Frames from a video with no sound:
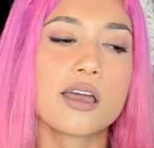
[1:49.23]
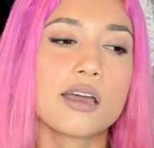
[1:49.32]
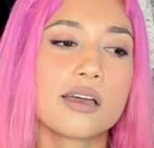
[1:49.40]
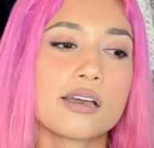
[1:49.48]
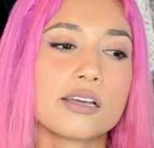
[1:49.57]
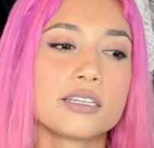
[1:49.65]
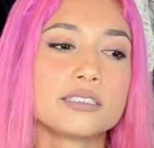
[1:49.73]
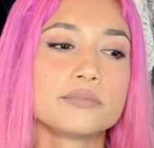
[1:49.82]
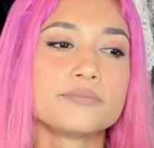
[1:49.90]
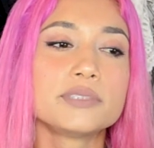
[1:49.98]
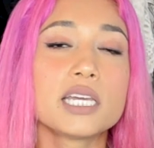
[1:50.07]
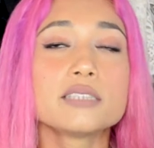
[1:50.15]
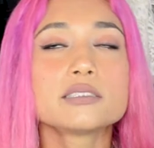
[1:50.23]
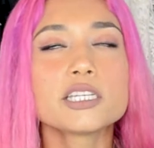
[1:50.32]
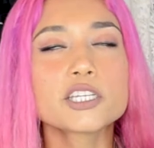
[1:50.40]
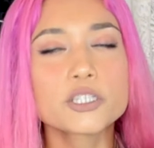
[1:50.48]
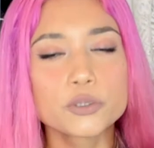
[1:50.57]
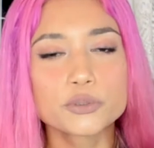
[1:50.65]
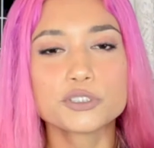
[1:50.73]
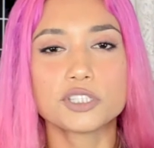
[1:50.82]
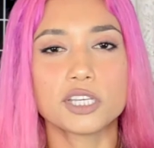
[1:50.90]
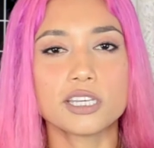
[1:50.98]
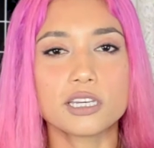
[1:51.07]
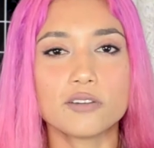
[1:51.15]
And that's the good
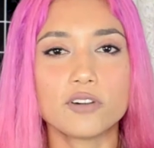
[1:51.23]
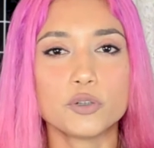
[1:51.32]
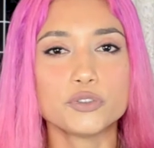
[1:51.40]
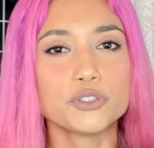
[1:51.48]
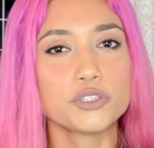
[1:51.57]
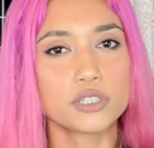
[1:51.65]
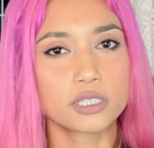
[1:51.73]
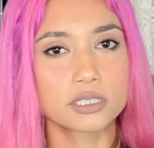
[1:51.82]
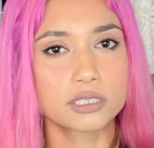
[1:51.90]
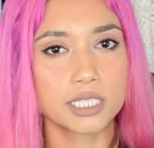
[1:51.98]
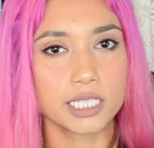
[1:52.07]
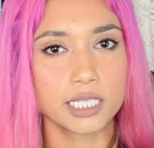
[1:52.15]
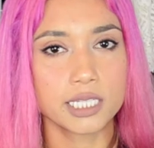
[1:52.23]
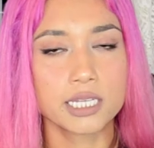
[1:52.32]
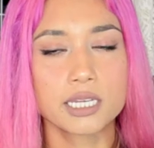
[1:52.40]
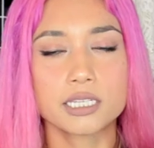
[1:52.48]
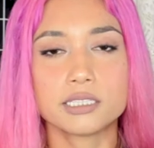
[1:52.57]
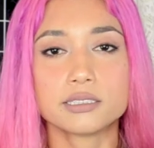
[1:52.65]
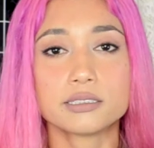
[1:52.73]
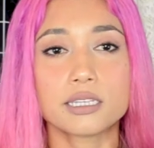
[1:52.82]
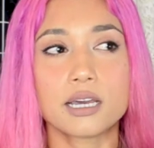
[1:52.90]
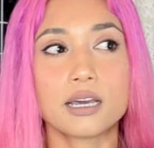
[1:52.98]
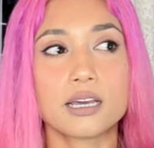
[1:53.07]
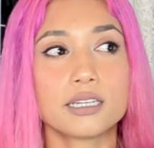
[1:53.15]
thing about New York City, is
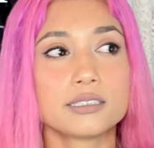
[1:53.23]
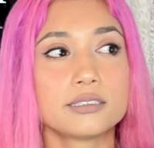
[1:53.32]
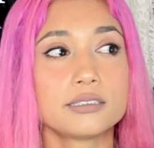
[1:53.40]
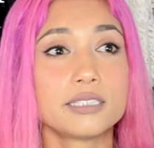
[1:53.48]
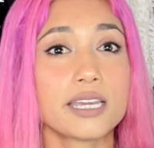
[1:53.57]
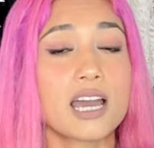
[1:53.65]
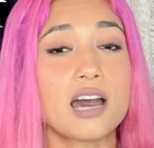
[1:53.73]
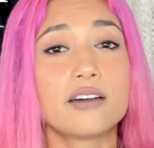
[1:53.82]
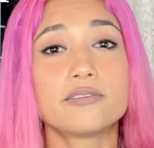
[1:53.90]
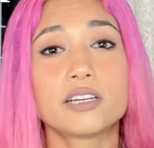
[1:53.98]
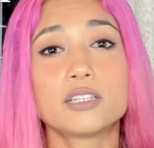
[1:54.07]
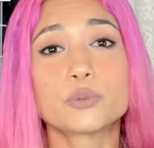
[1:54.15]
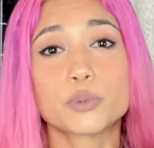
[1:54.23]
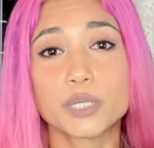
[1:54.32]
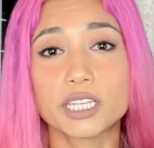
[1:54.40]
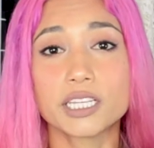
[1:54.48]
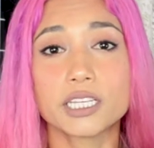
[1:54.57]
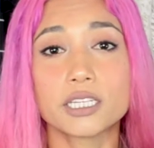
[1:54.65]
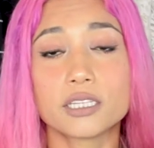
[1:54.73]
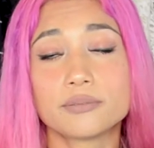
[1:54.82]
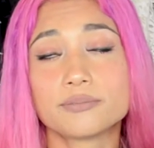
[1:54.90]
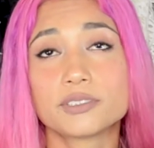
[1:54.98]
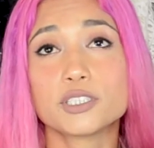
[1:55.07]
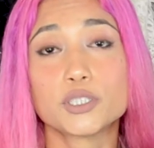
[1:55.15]
that they have a really
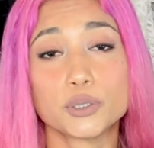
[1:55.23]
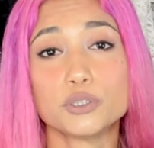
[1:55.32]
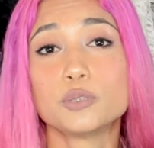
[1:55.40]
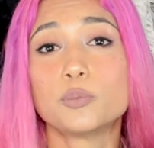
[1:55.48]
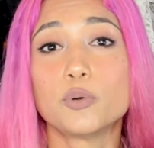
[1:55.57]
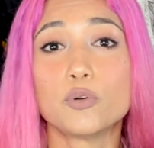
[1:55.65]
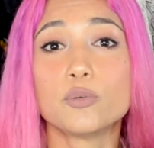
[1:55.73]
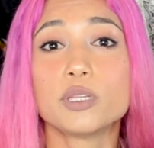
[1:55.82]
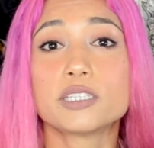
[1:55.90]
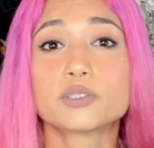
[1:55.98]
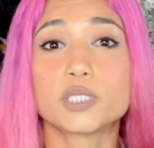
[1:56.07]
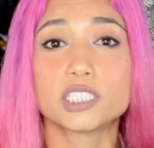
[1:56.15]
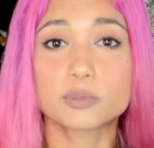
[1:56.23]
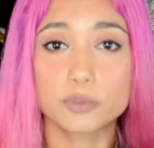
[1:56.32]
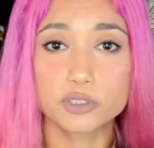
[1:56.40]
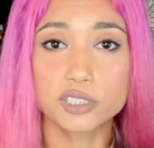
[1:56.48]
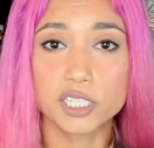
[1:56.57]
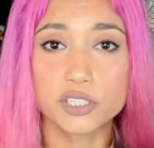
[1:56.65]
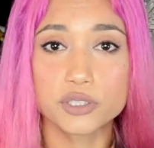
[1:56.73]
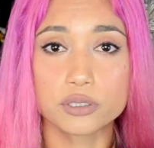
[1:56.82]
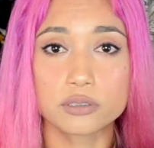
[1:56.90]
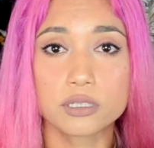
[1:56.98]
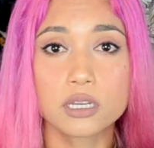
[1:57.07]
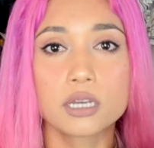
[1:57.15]
good public
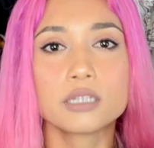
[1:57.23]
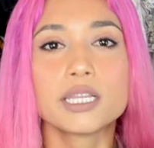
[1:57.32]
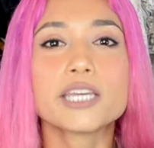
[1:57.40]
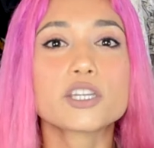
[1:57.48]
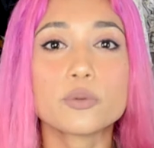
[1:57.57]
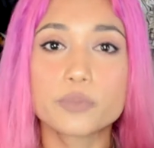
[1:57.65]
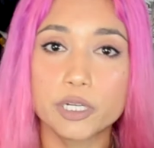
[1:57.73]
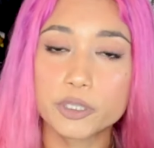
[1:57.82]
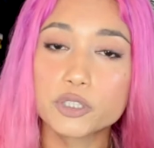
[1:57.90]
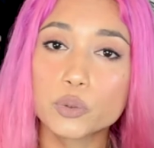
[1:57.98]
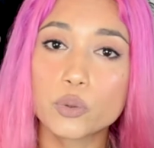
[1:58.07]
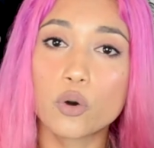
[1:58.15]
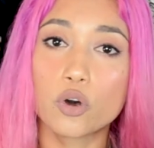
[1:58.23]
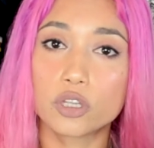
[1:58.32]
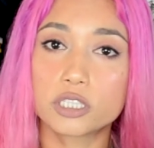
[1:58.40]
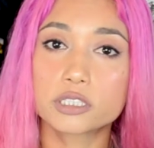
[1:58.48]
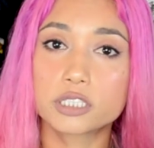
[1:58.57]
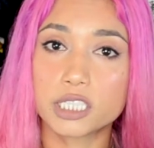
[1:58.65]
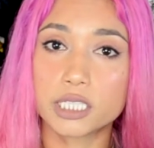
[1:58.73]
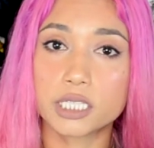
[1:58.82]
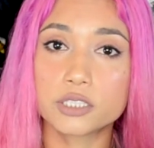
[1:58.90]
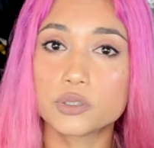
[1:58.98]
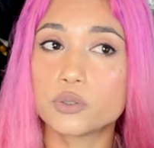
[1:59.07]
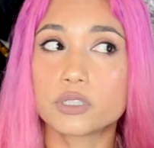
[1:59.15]
transportation. Like comparing to other
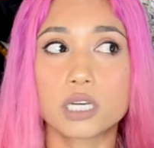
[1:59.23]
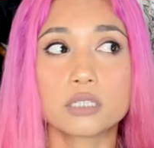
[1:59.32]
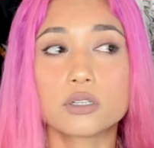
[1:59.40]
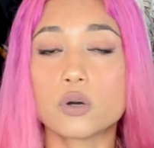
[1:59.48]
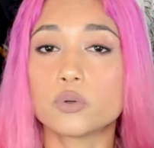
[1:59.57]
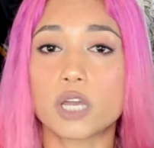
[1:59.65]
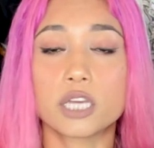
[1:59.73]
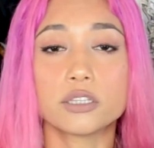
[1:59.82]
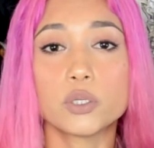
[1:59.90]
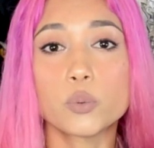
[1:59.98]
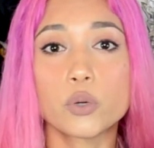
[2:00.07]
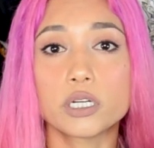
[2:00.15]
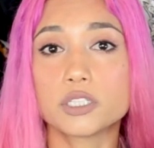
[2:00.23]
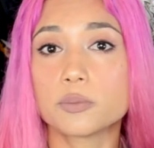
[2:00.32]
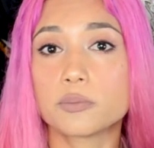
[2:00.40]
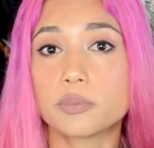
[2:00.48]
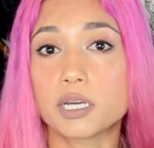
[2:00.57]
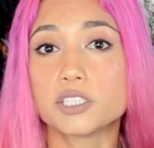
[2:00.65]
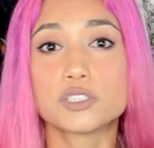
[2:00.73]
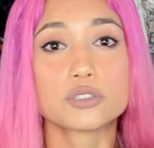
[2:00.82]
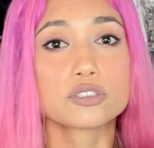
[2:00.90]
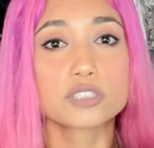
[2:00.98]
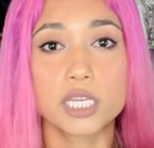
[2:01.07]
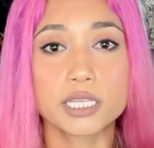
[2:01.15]
cities, you can go anywhere by
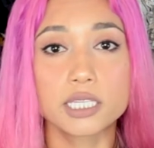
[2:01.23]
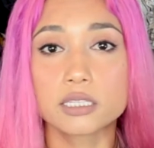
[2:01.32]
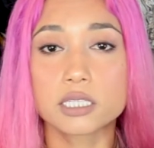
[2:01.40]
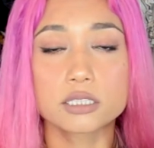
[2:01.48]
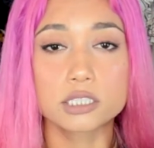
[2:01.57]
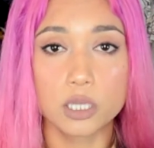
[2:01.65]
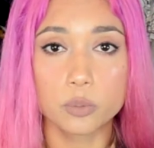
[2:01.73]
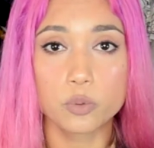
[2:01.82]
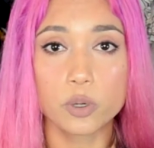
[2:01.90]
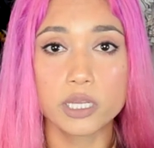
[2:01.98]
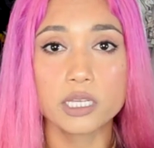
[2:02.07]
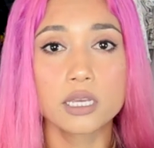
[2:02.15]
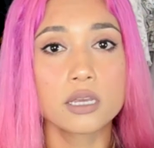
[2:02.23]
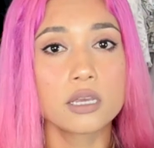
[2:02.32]
just taking the subway.